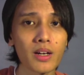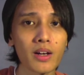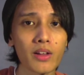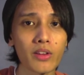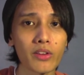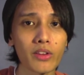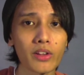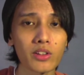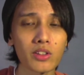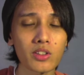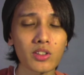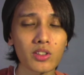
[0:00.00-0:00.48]

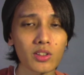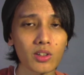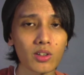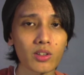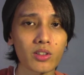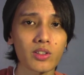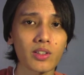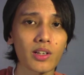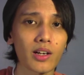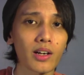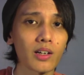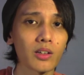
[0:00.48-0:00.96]
that
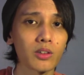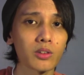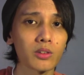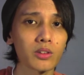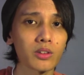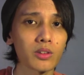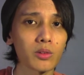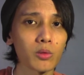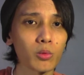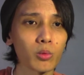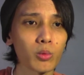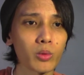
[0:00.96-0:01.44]
starts
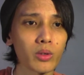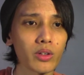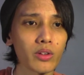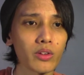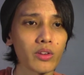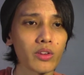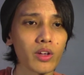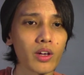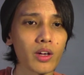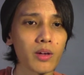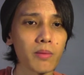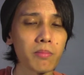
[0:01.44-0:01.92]
out with
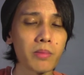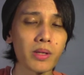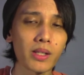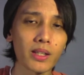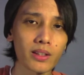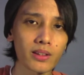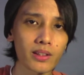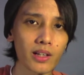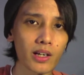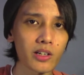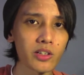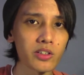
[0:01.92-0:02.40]
a
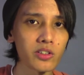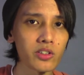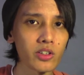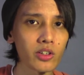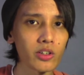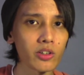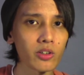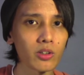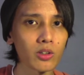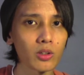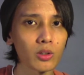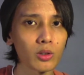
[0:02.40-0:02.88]
military
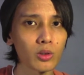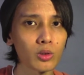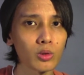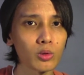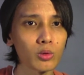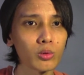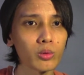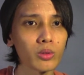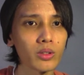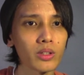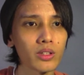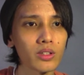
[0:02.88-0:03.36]
general
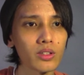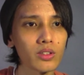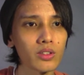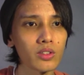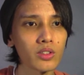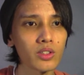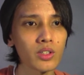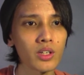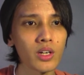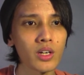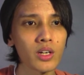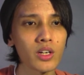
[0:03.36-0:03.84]
who
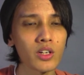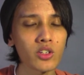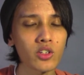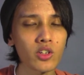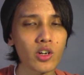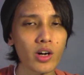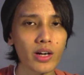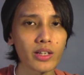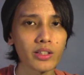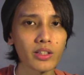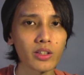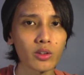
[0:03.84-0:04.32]
is
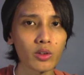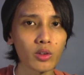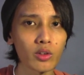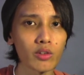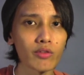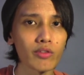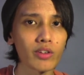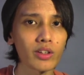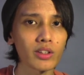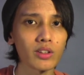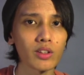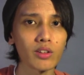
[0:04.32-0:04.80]
tried and
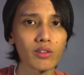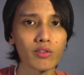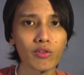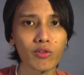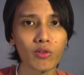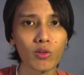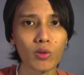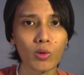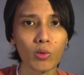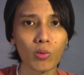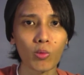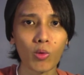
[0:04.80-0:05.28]
convicted
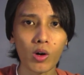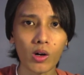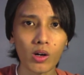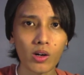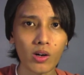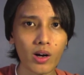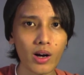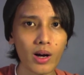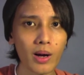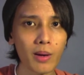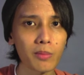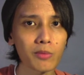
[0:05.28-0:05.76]
for war
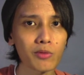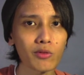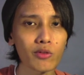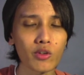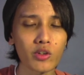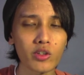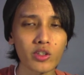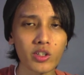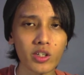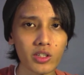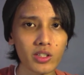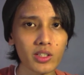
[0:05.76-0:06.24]
crimes, for
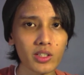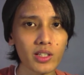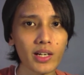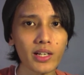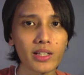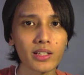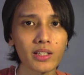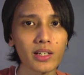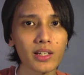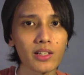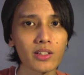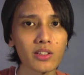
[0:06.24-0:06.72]
genocide
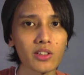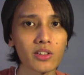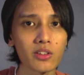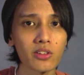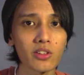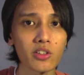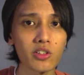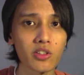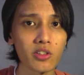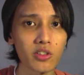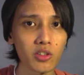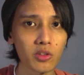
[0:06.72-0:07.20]
against
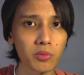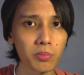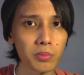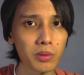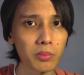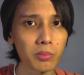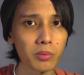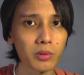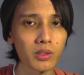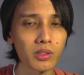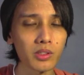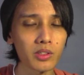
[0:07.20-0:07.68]
indigenous
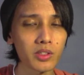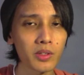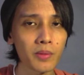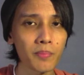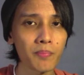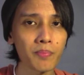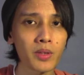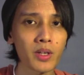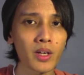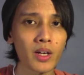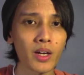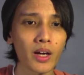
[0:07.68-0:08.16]
peoples,
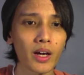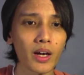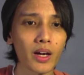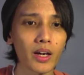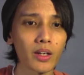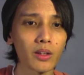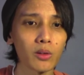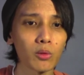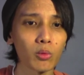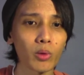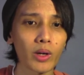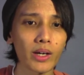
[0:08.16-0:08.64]

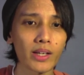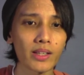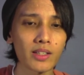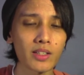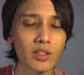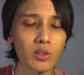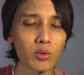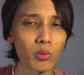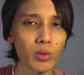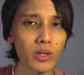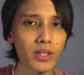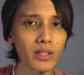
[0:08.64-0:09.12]
and while
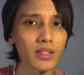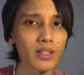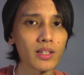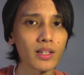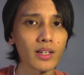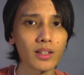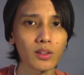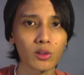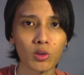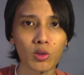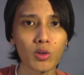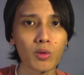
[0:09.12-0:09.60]
he's waiting
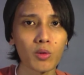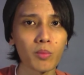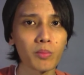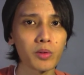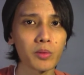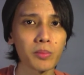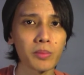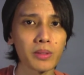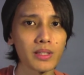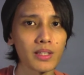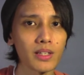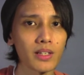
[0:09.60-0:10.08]
at home to
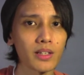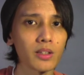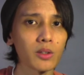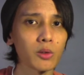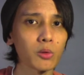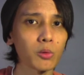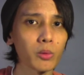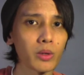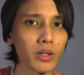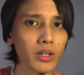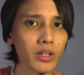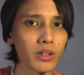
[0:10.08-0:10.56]
be taken
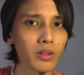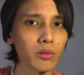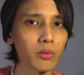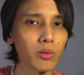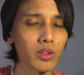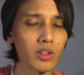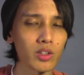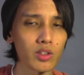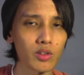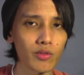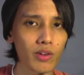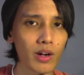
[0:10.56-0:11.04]
away with
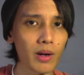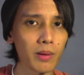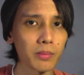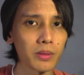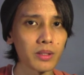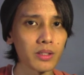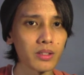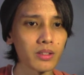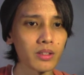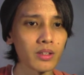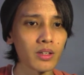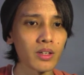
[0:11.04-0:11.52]
his
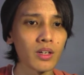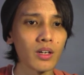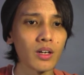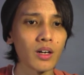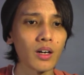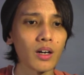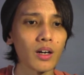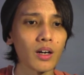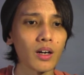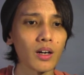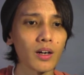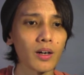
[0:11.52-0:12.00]
family,
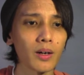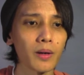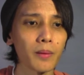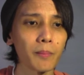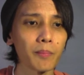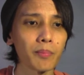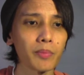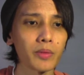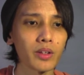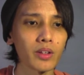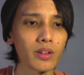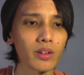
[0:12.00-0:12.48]

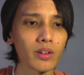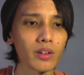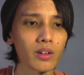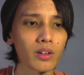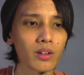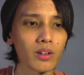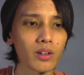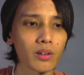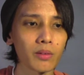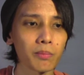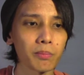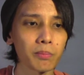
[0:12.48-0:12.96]

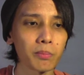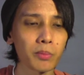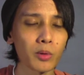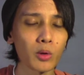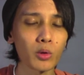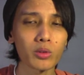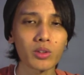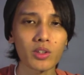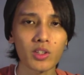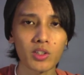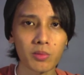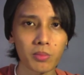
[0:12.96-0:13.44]
a
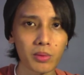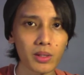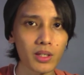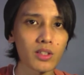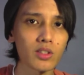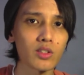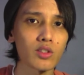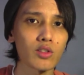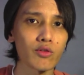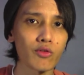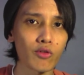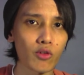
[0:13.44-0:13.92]
protest begins
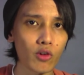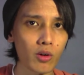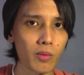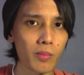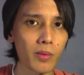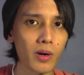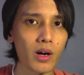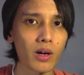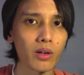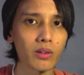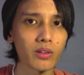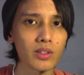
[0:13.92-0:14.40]
to form
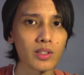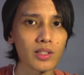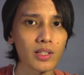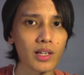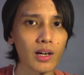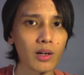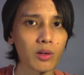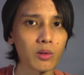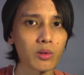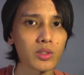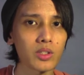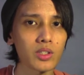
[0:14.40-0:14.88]
around his
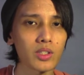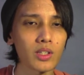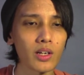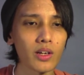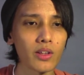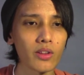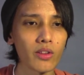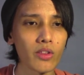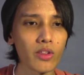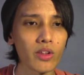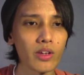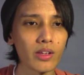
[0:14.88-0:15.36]
house,
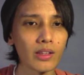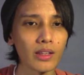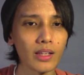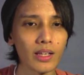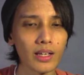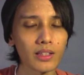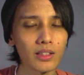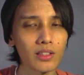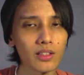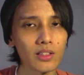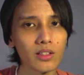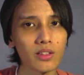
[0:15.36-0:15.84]
and they
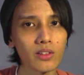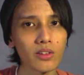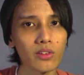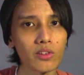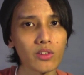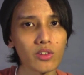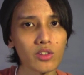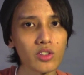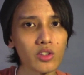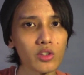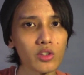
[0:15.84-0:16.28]
let in this